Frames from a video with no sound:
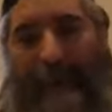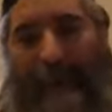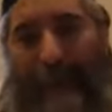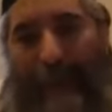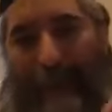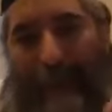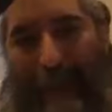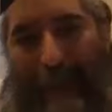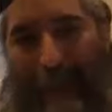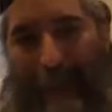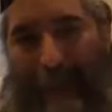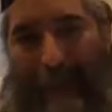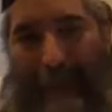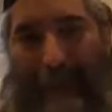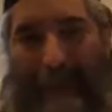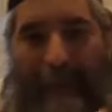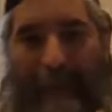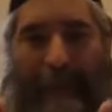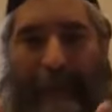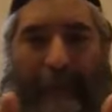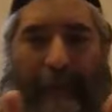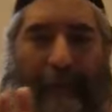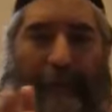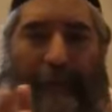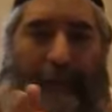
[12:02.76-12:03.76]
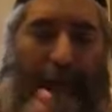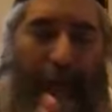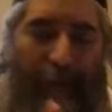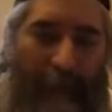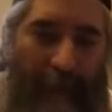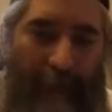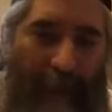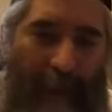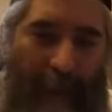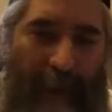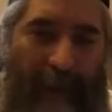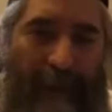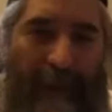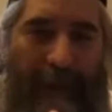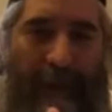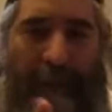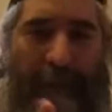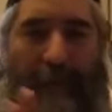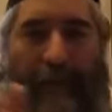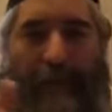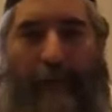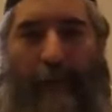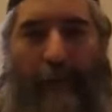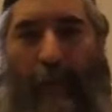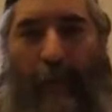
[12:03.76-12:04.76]
clean, dirty,
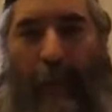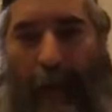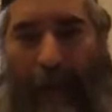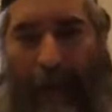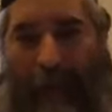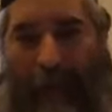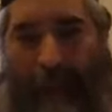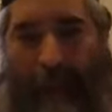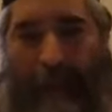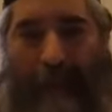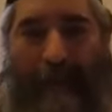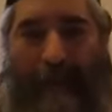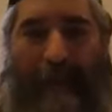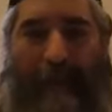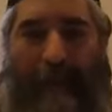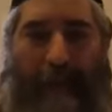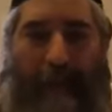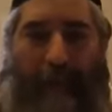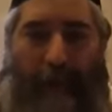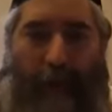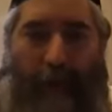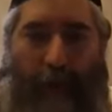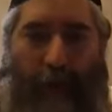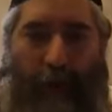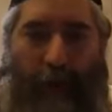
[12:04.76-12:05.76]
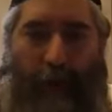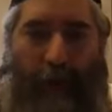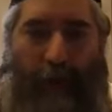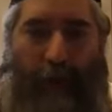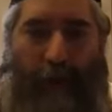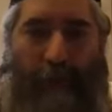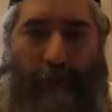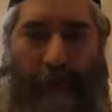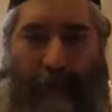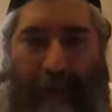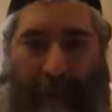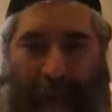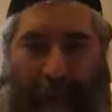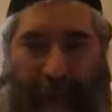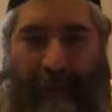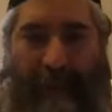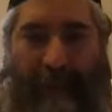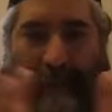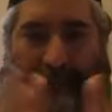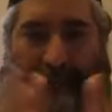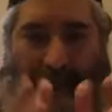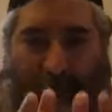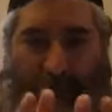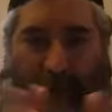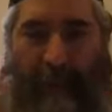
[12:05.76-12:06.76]
wide, tall, big,
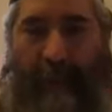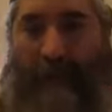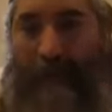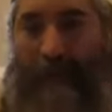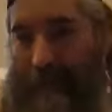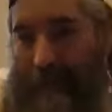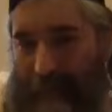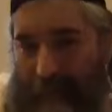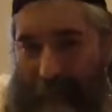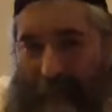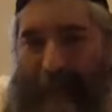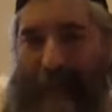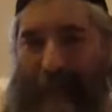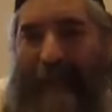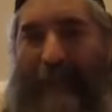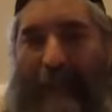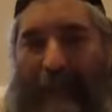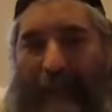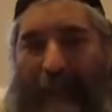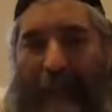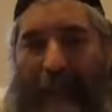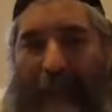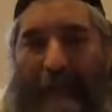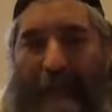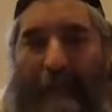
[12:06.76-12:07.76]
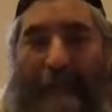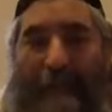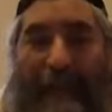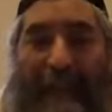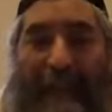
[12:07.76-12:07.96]
small, depending on that.